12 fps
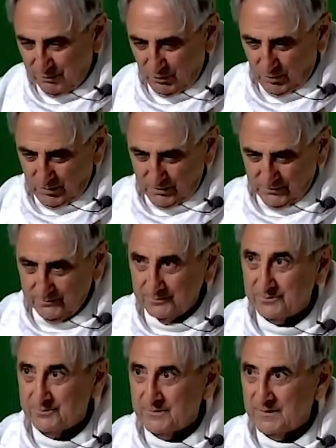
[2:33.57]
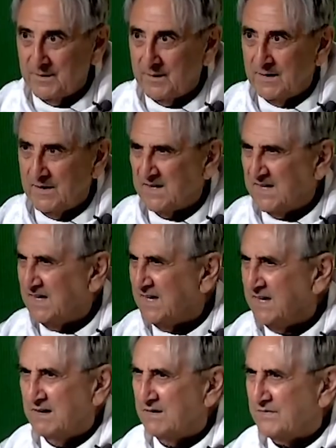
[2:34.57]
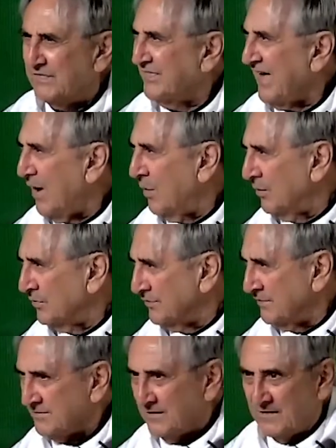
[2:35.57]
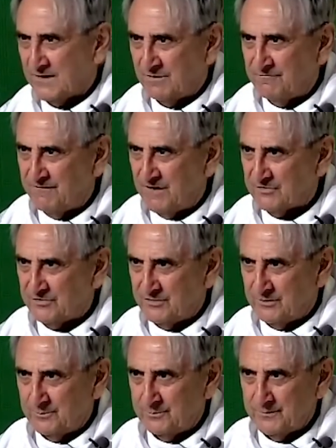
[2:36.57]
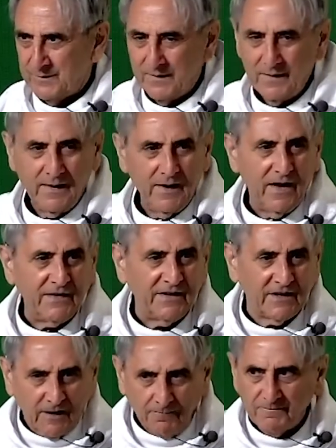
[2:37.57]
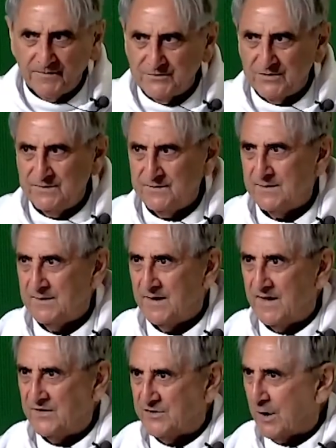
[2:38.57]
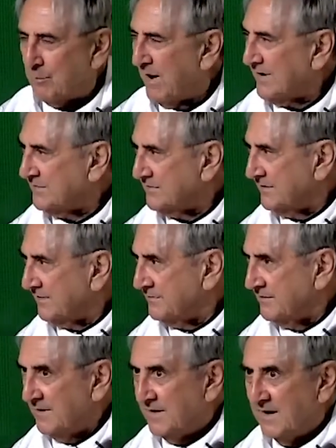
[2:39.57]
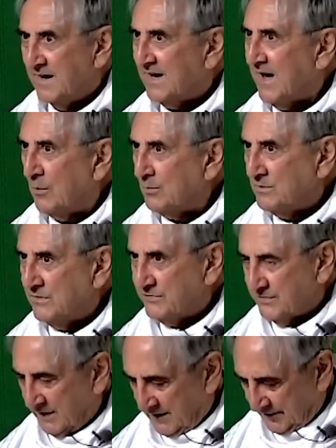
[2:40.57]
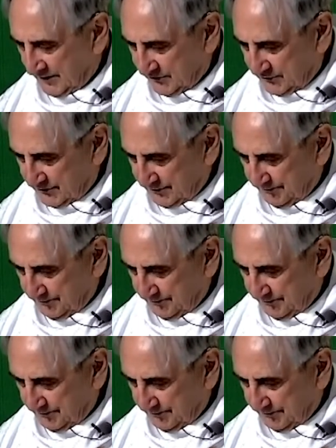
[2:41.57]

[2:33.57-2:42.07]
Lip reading: Paul. He healed thousands in the confessional, and he comforted and directed countless others.